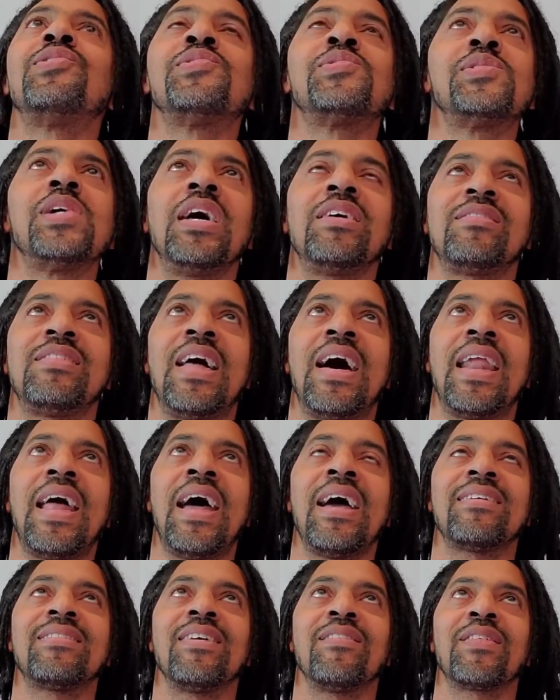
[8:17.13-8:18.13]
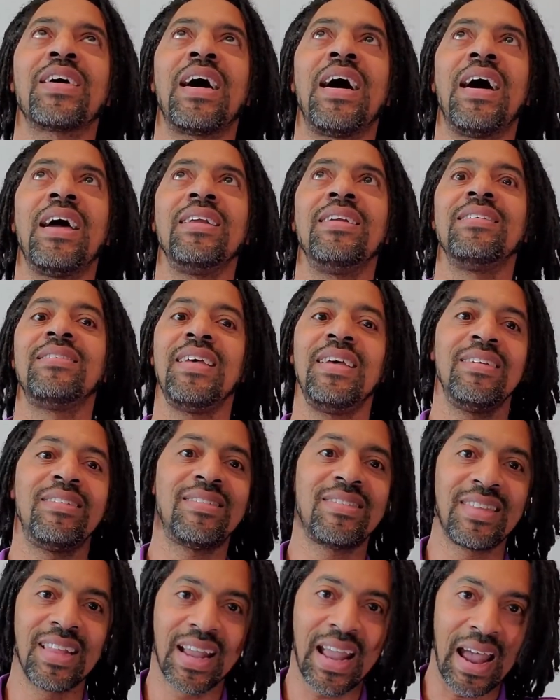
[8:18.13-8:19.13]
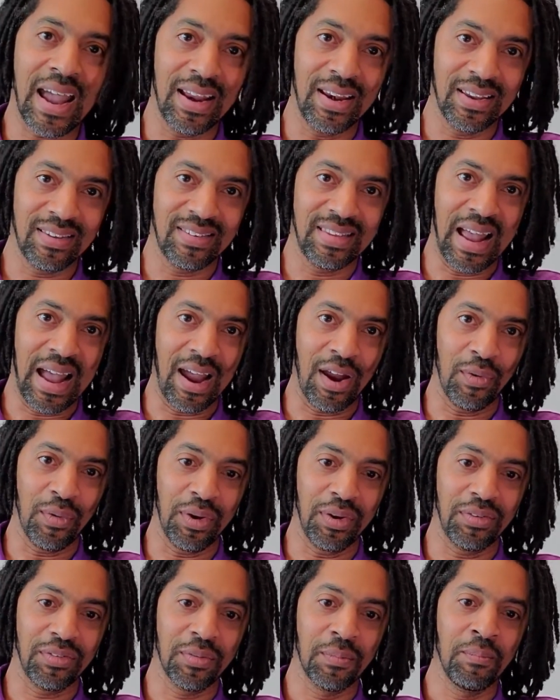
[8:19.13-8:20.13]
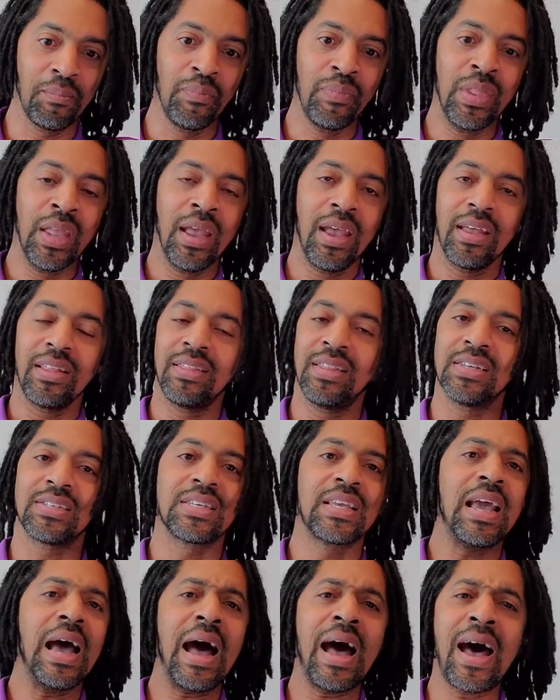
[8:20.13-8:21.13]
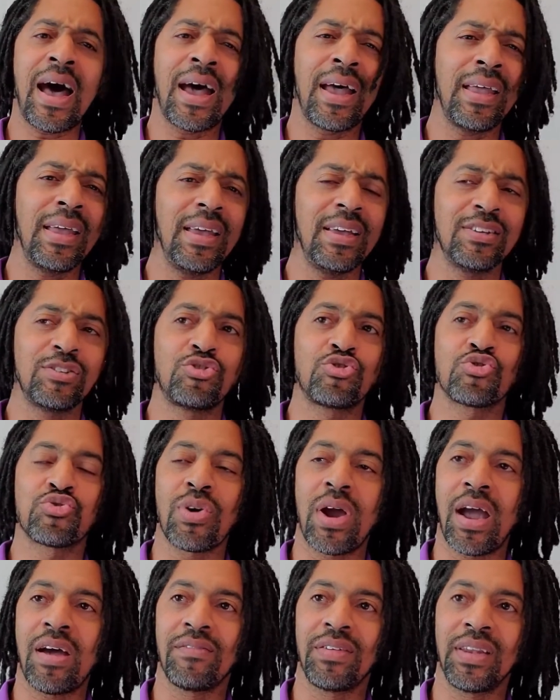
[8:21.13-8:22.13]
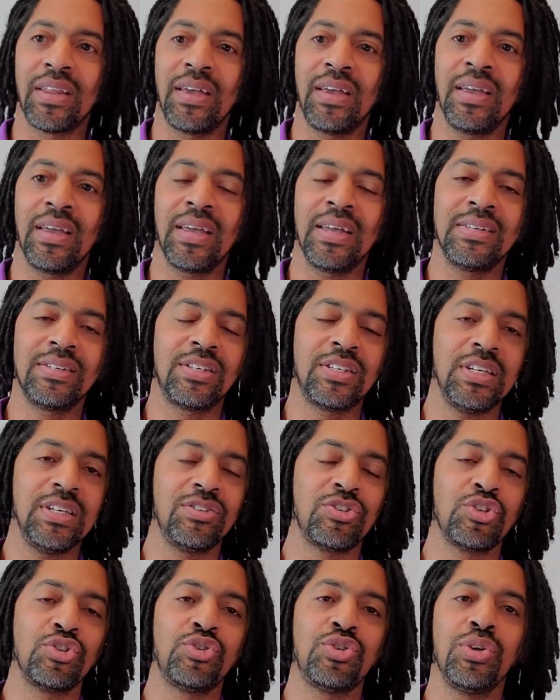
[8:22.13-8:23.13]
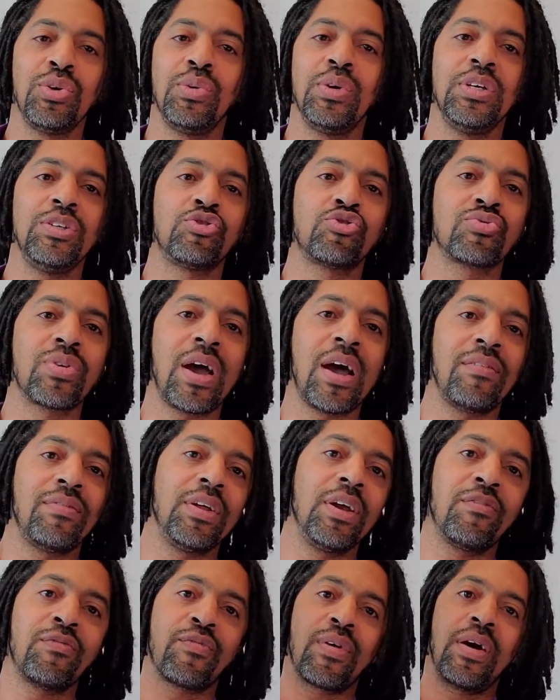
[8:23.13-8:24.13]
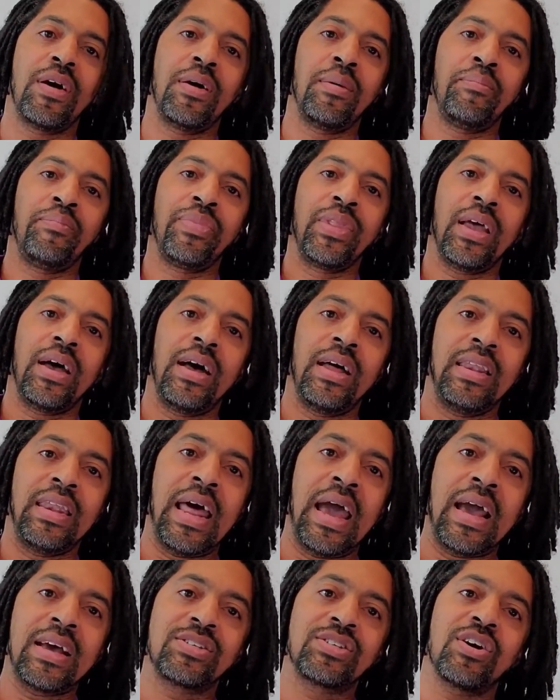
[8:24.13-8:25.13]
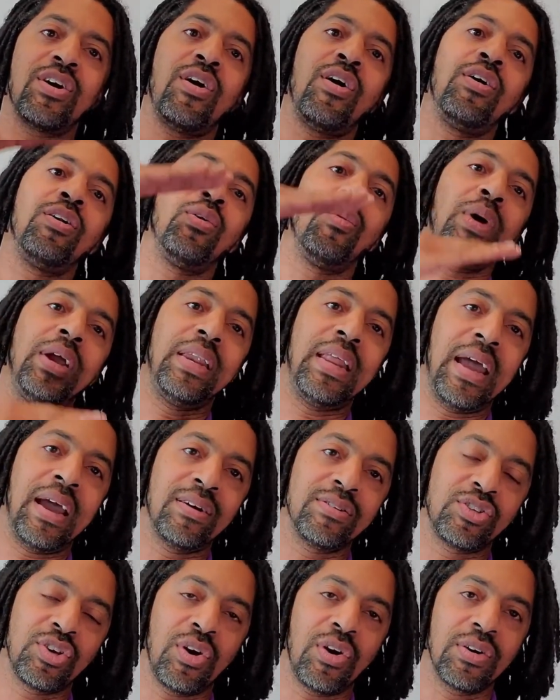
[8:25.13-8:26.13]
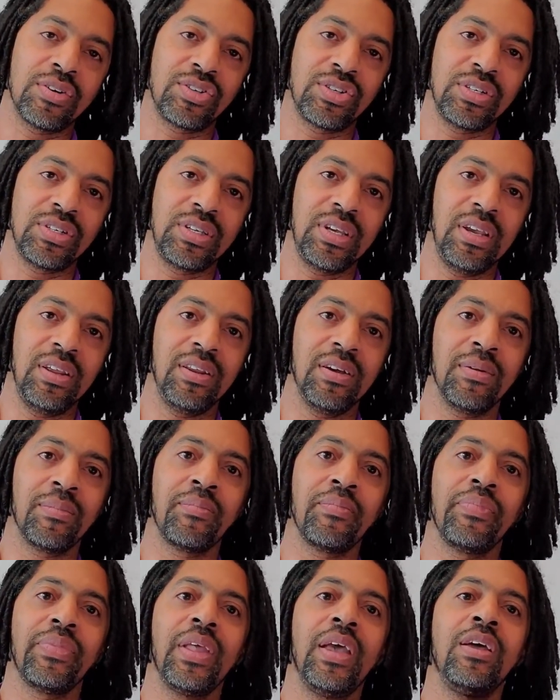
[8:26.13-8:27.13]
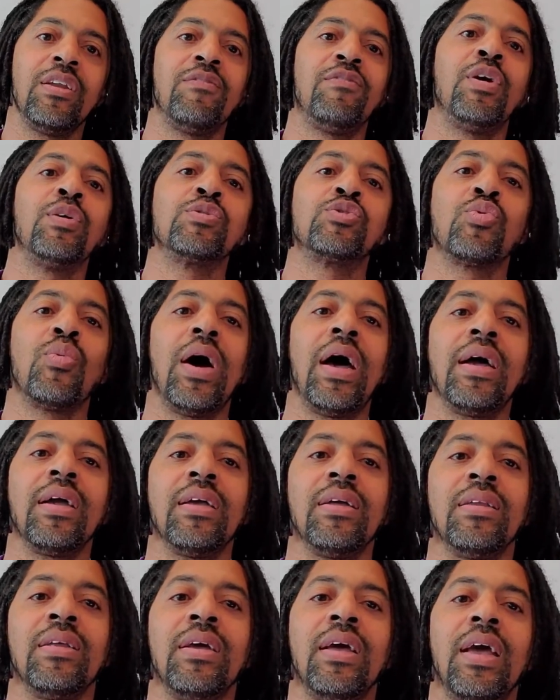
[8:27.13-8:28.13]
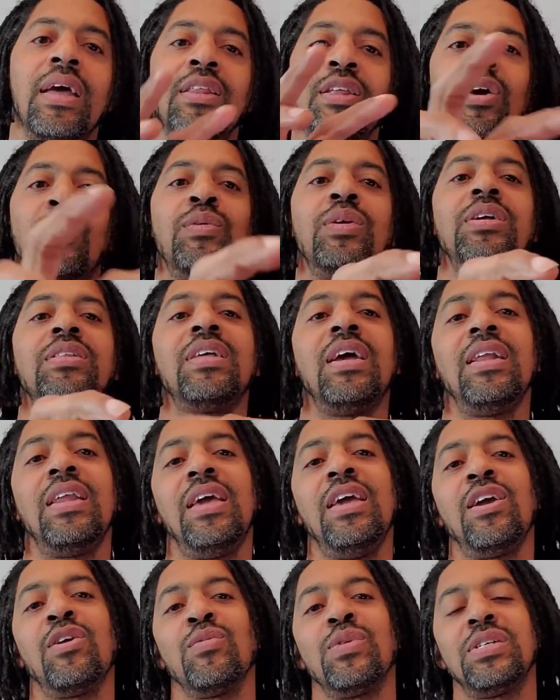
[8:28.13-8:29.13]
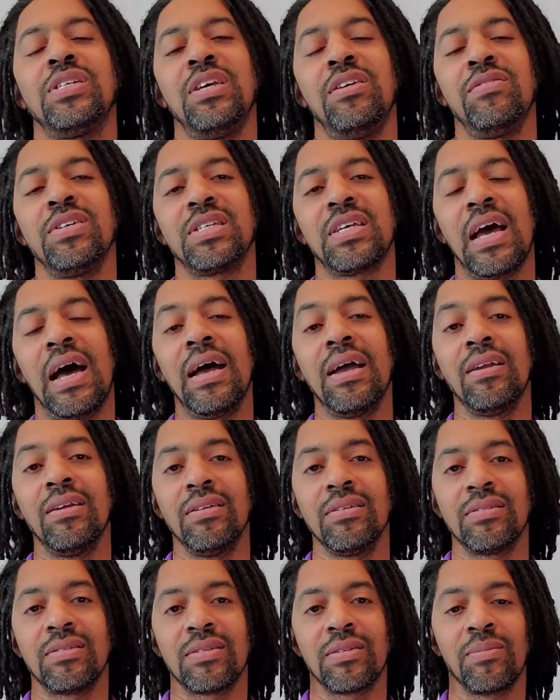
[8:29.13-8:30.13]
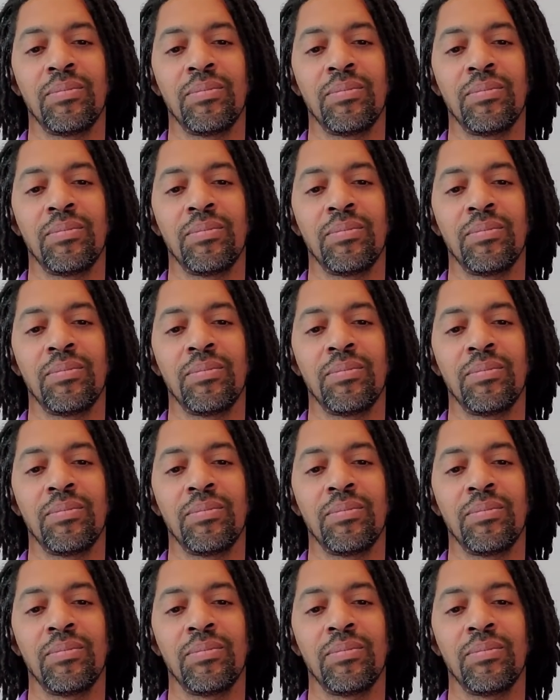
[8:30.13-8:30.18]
It's not Acts of Kindness, it's The Kindness Diaries. This guy is traveling in season 2. He's traveling from Alaska all the way down to Argentina in a Volkswagen. And the only thing that he can receive is kindness.